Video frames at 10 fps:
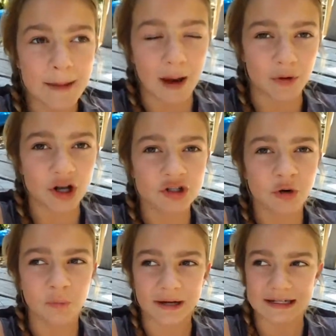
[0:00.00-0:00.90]
But I want to
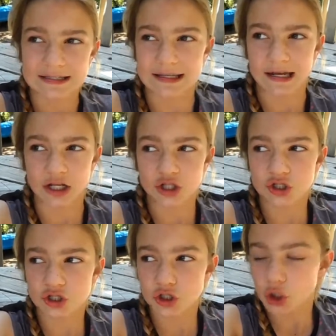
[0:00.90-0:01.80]
do it when it's sunny.
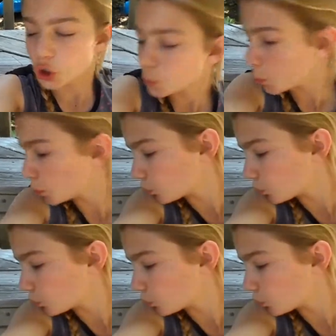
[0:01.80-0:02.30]
So